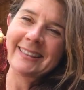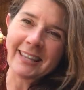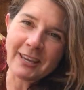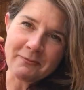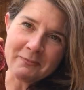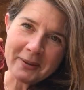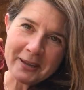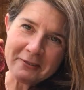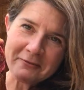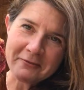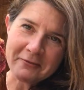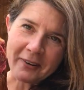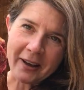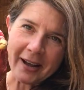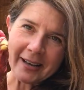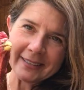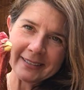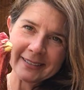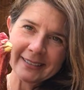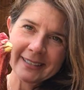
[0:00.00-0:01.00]
they've been
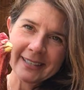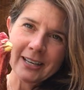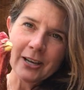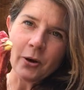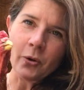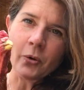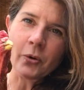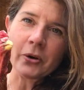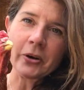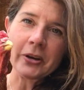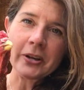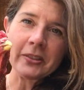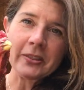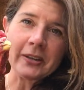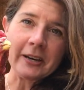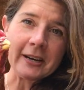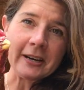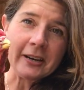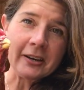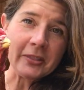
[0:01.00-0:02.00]
fought, or
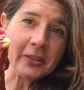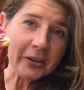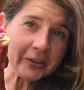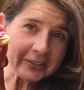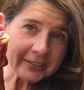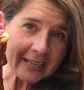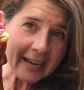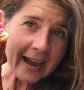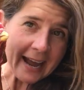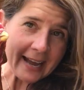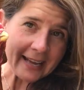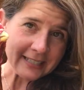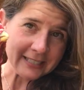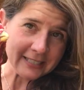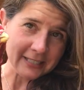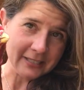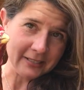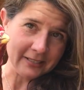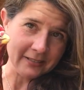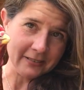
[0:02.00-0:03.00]
their
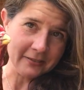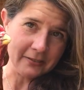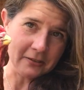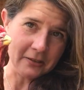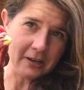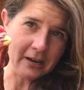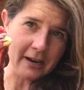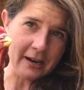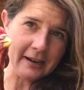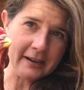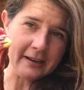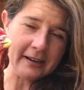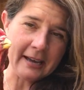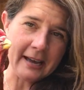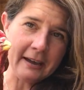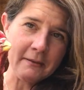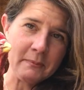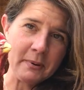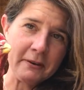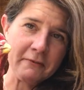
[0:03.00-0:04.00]
dads
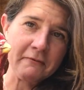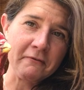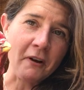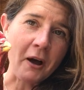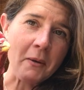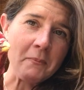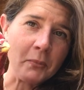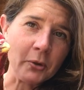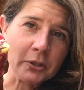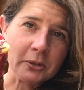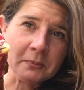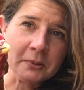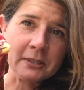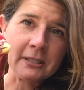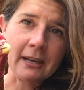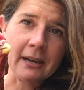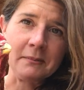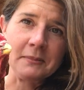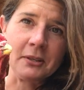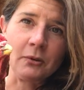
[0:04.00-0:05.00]
have been fought multiple
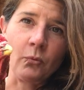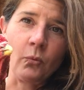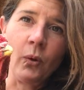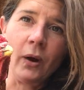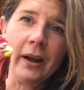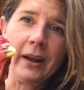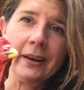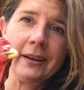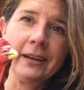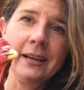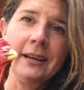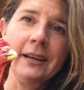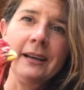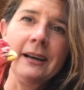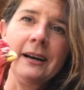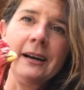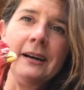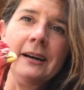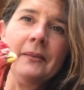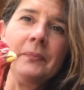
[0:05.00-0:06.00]
times and won.
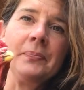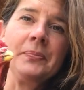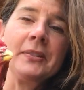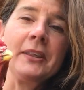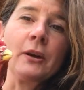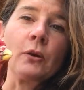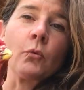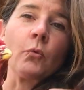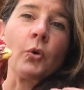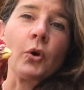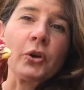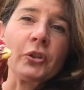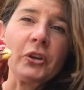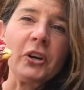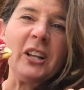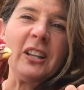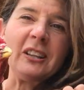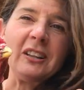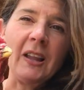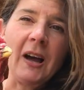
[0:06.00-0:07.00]
They're worth
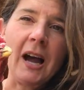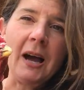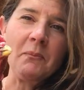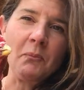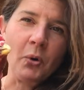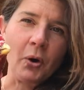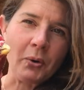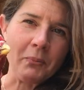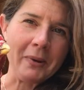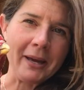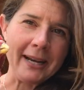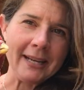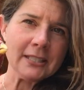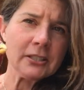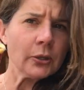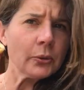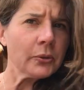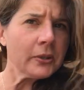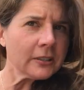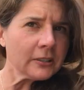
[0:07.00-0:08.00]
a lot more money.
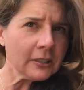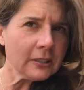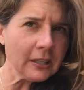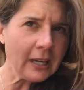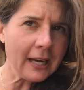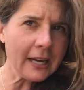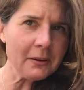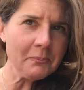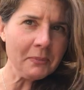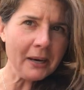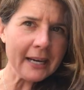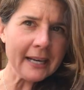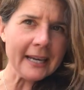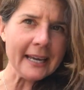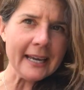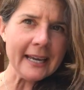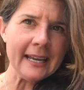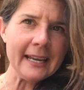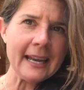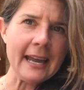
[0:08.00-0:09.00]
So there's a lot of
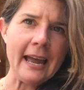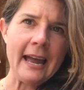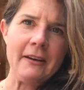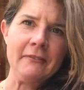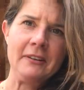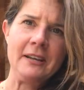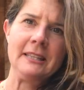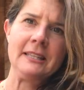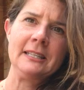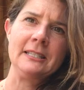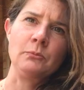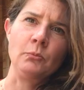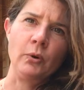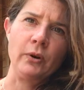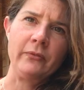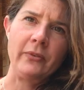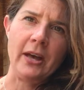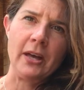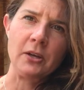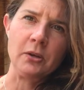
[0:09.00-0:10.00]
money in having these
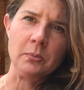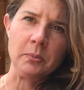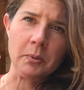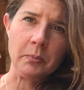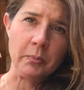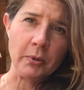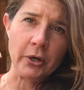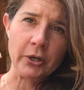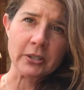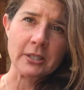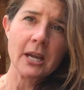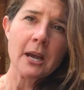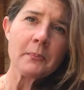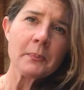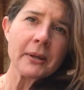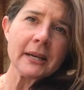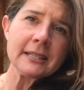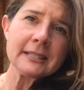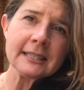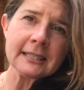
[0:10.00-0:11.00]
more valuable birds,
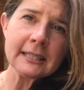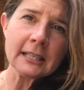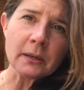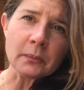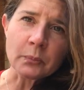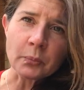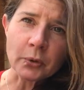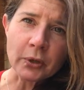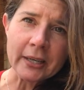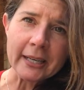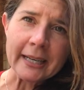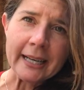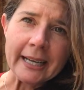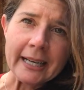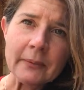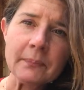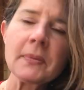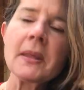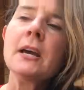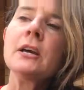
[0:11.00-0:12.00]
but it's in their
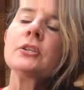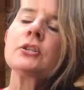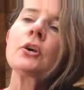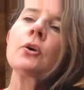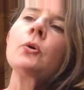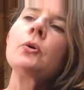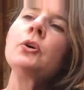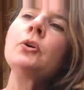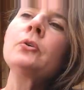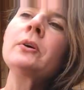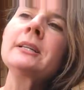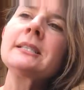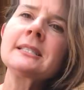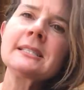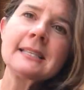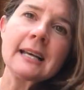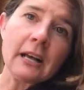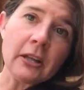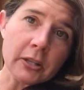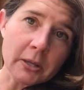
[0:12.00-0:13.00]
breeding. So you can
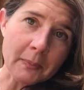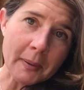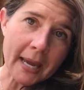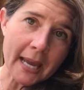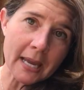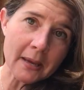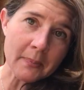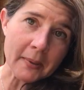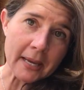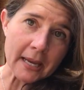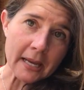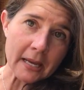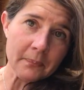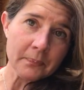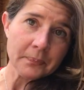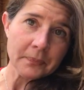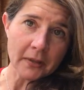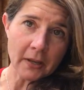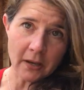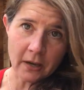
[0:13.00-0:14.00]
sell the baby
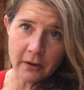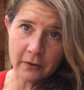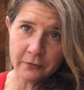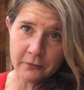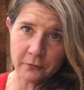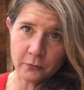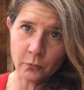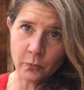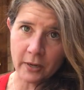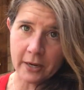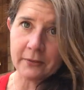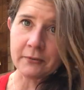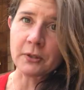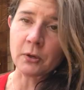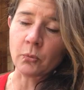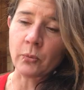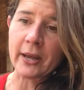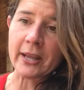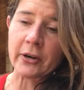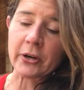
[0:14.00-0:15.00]
of one of
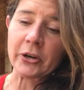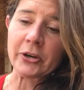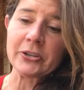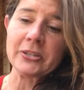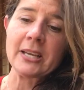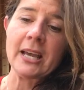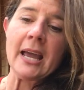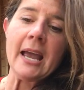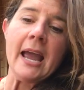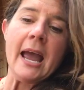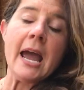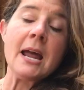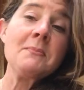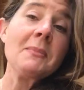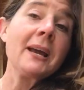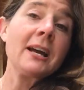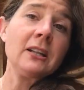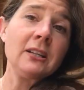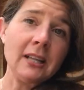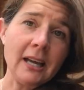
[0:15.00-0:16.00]
the winners and
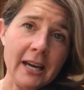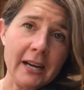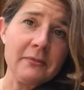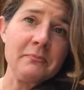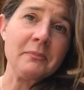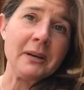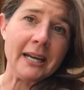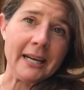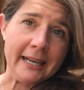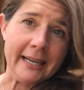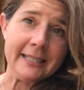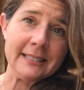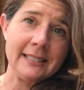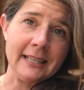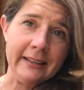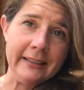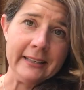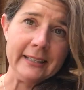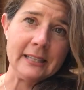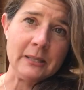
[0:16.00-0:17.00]
make a lot of money
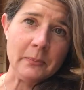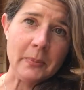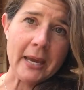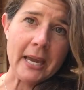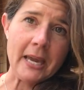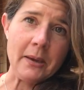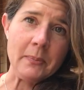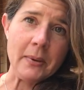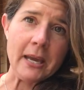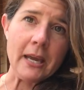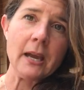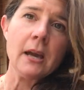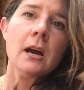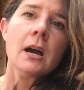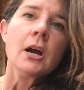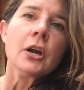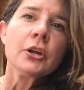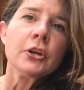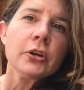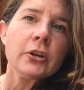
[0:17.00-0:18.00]
selling the baby.
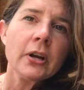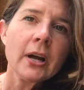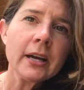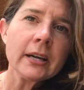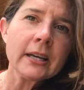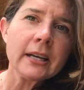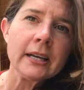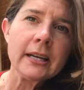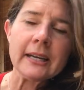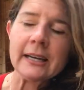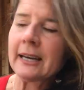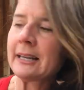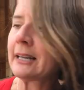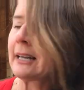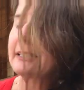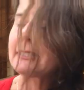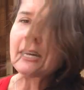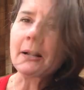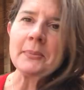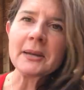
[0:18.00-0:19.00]

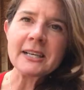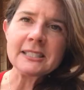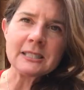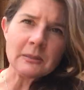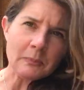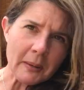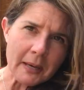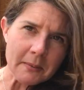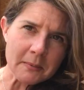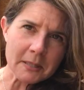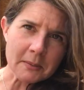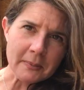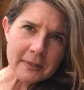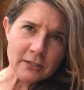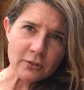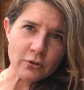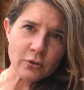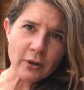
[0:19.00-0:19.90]
It's not because the baby's been